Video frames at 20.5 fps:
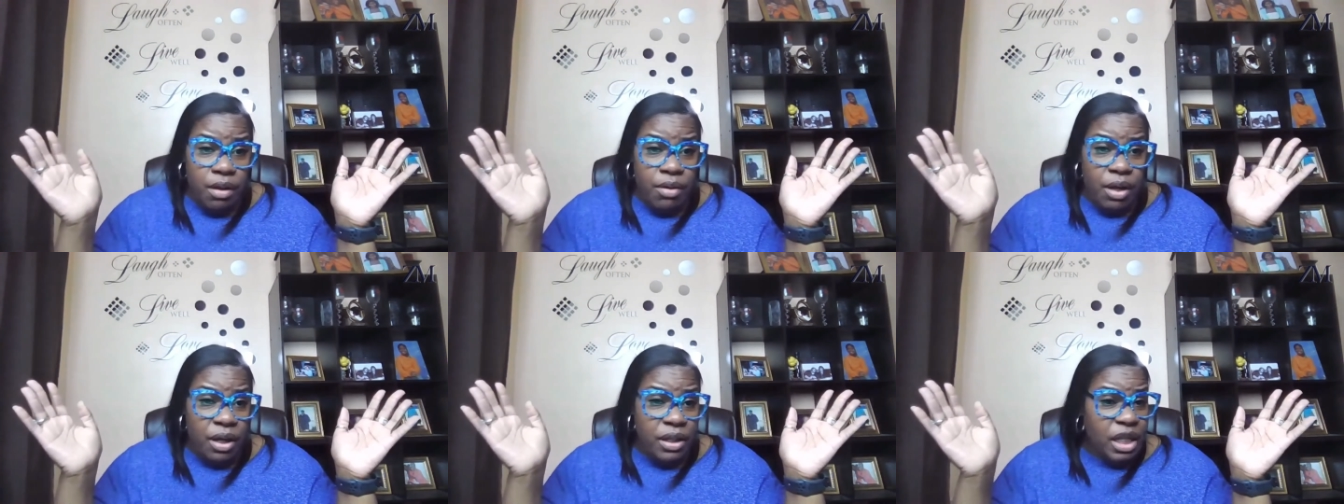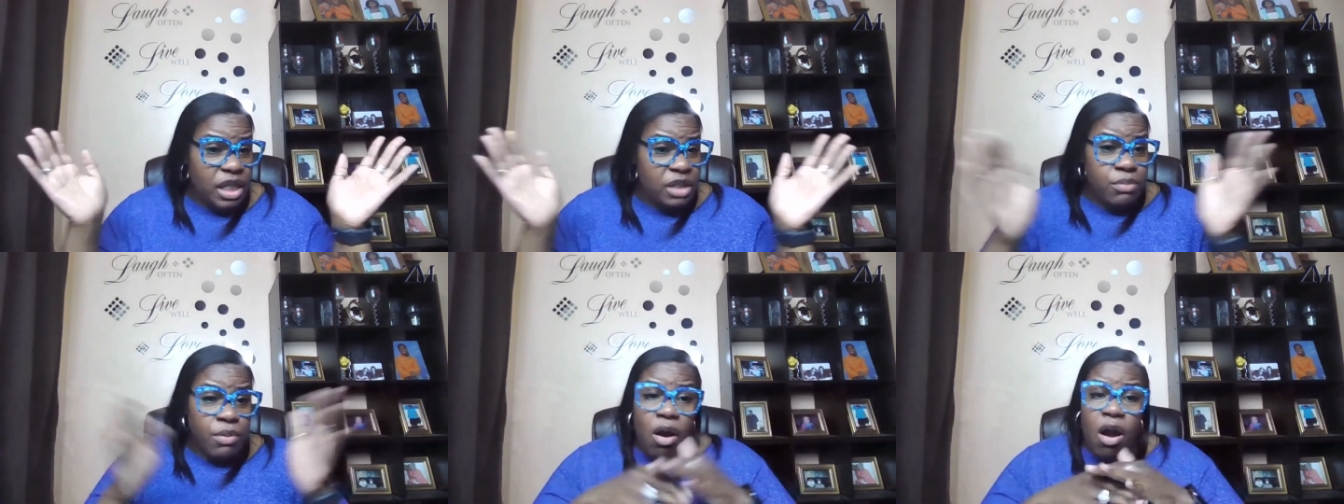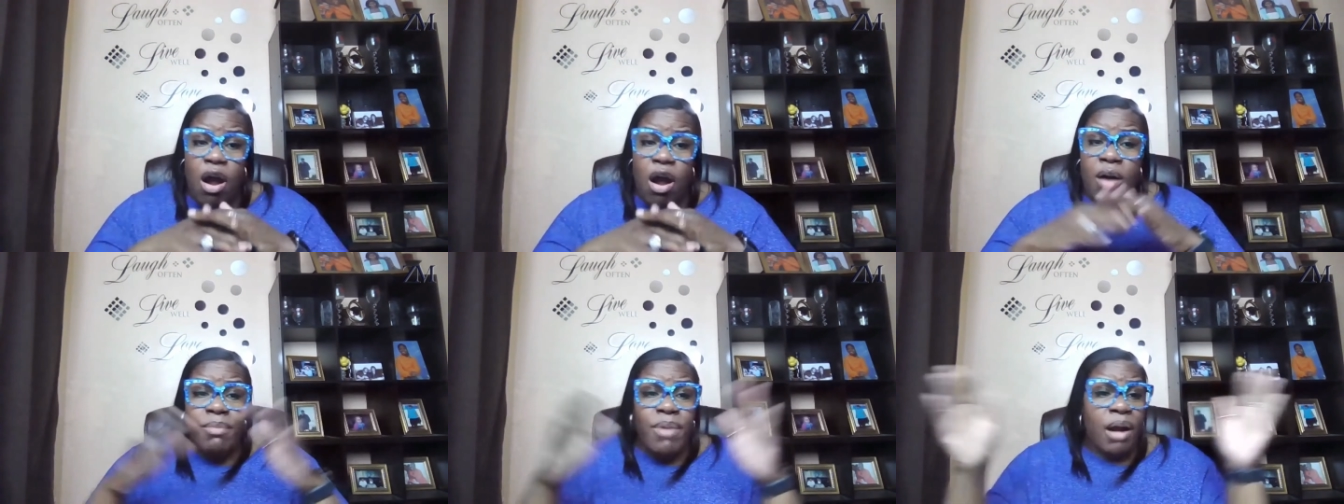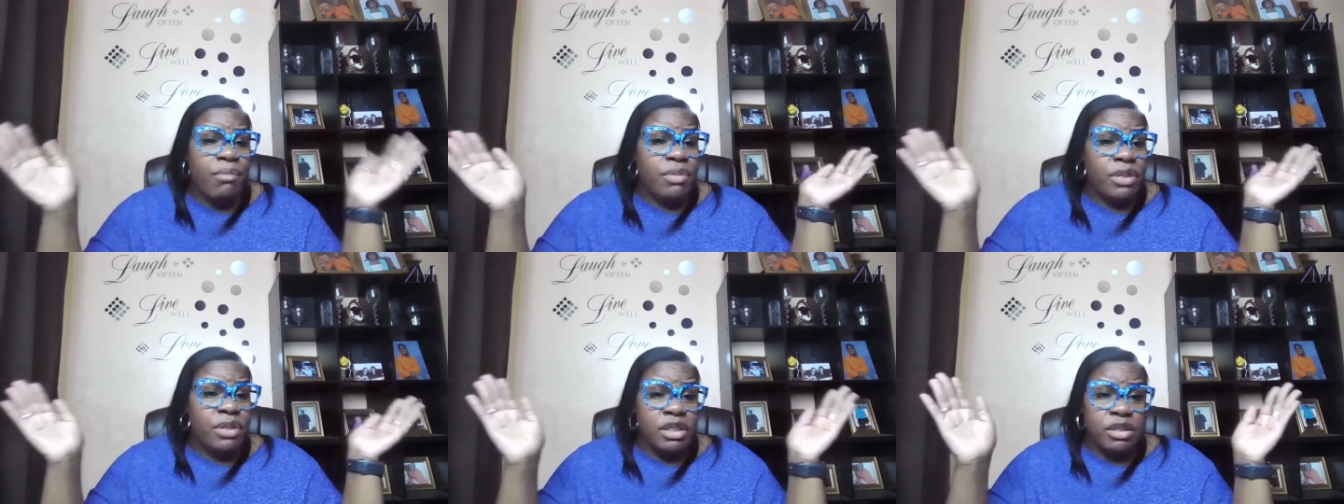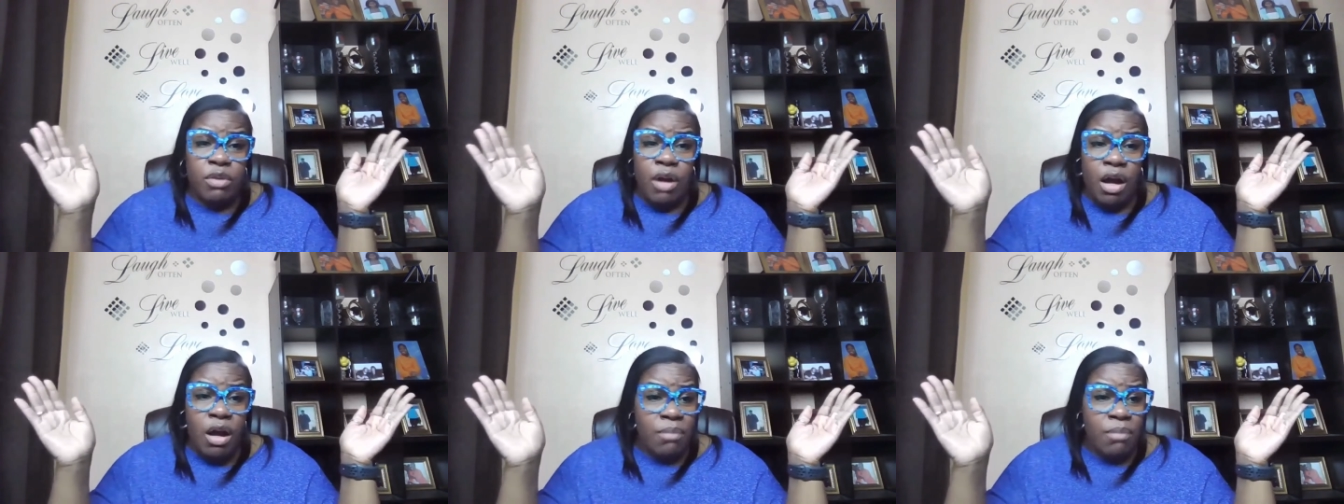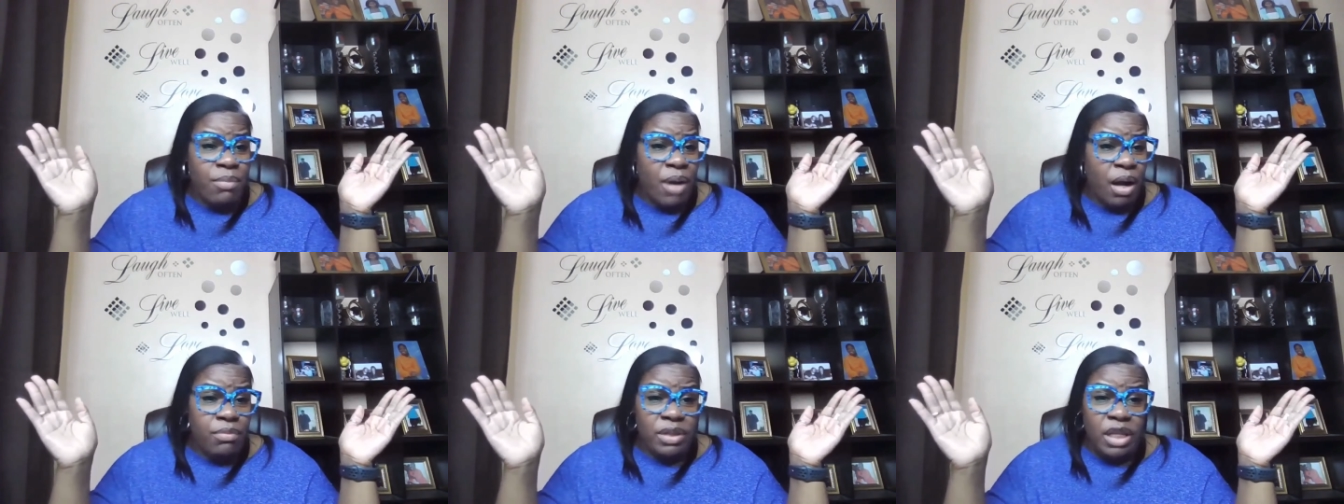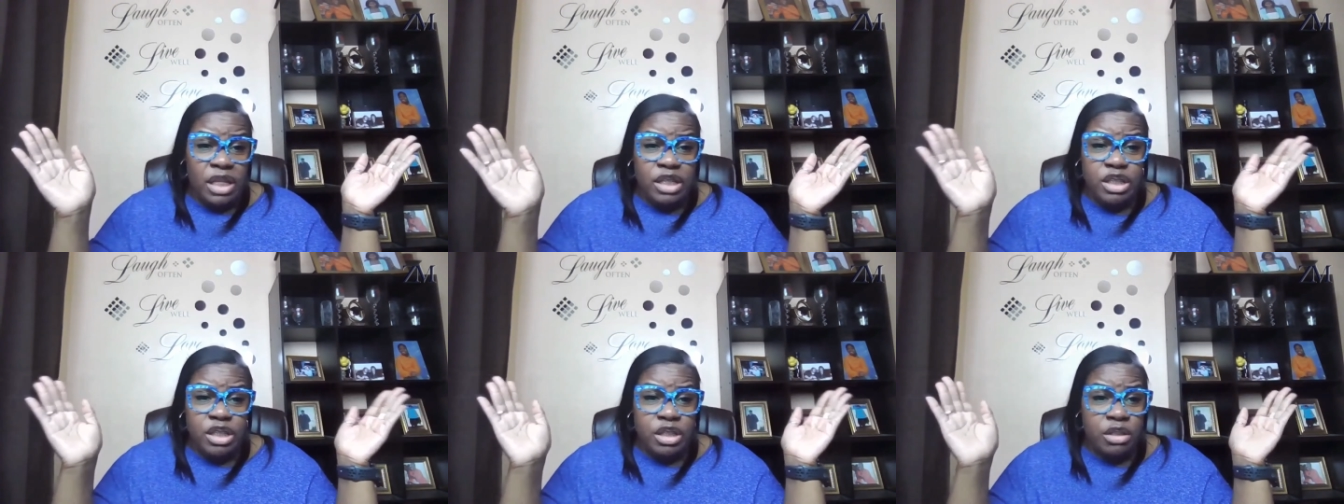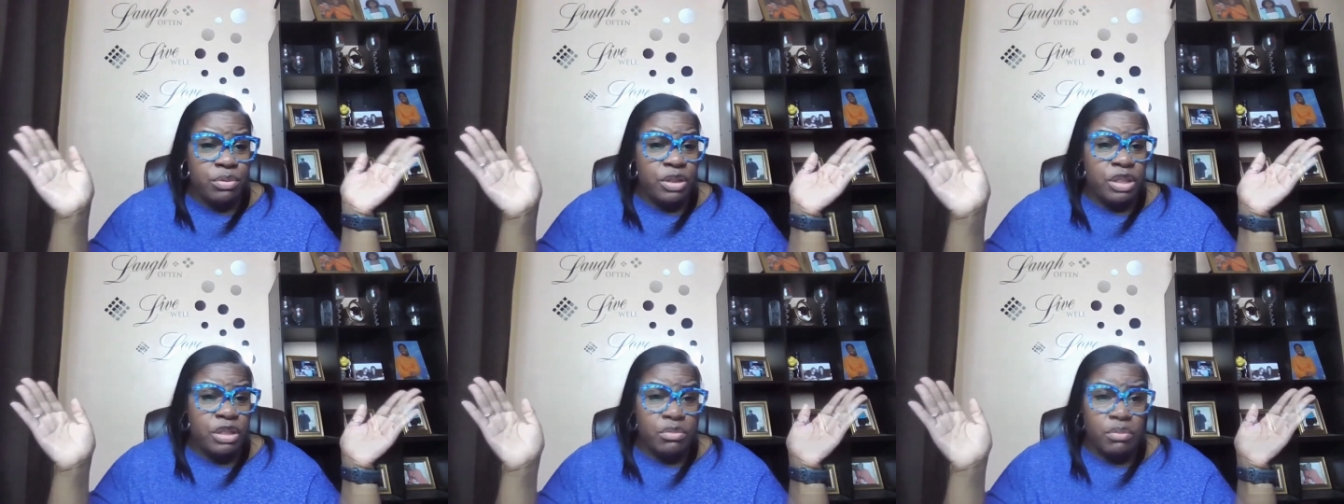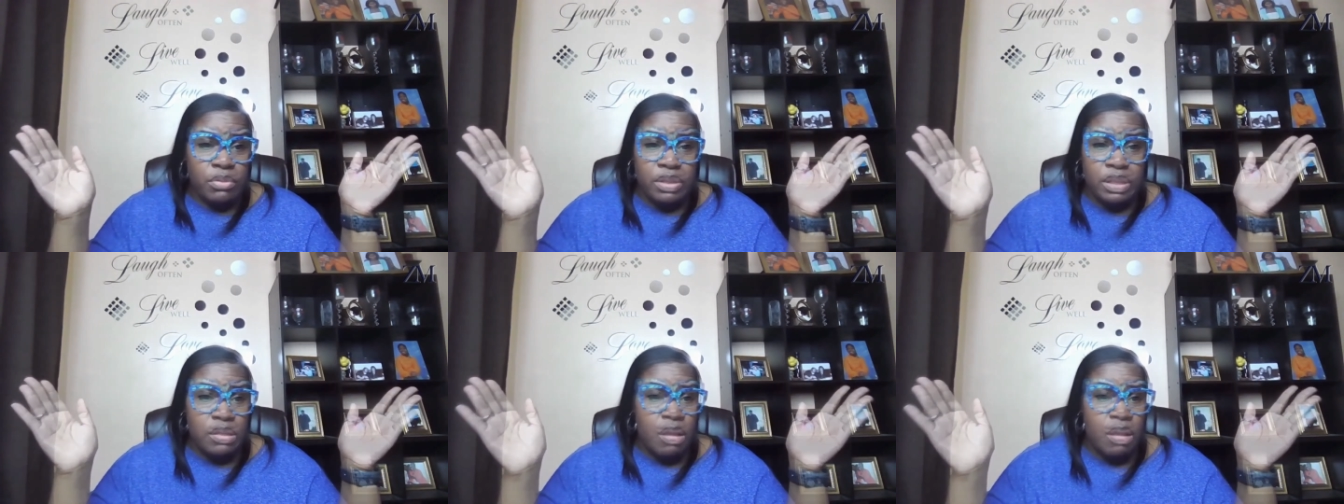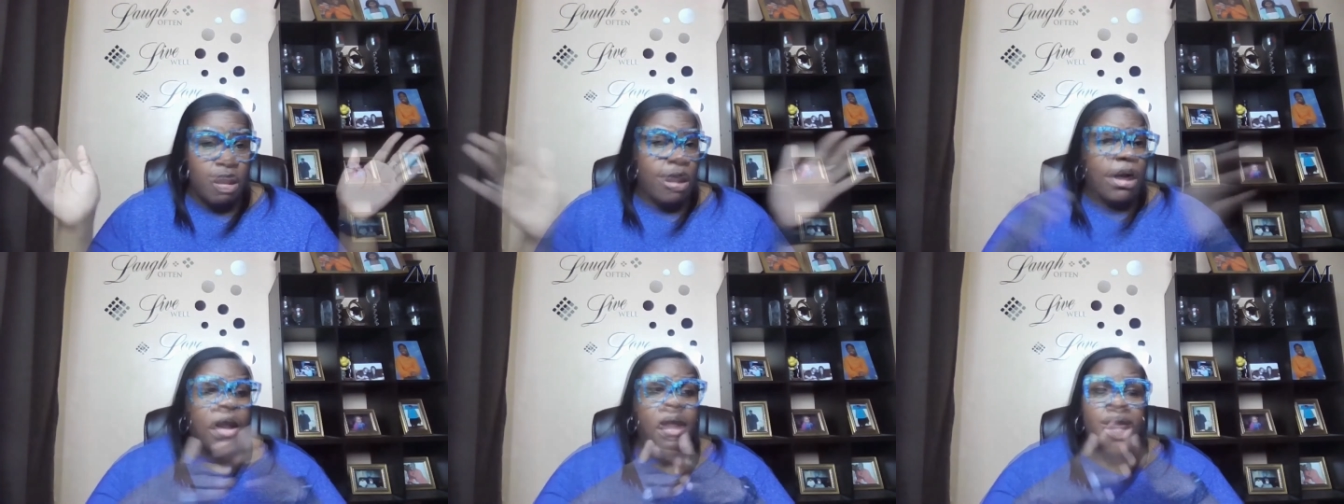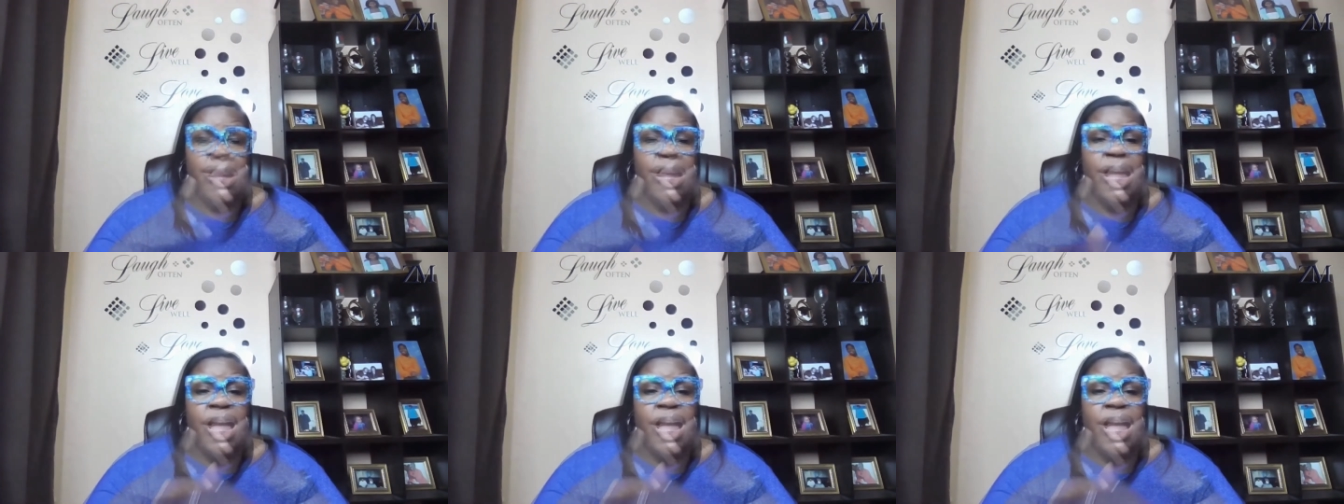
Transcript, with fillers: Okay, that's where all my resource, uh, my relationship resources are.